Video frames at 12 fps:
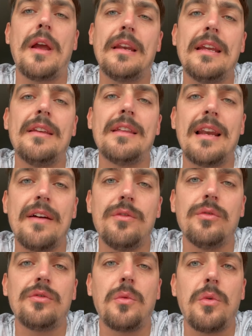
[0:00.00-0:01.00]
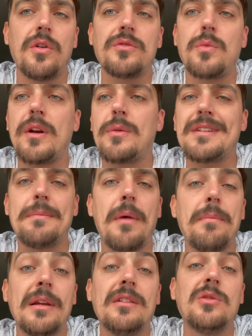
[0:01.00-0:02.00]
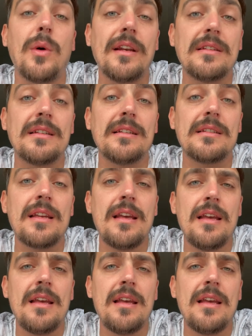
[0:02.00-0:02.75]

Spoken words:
near the levels I was when I was in my mid-20s.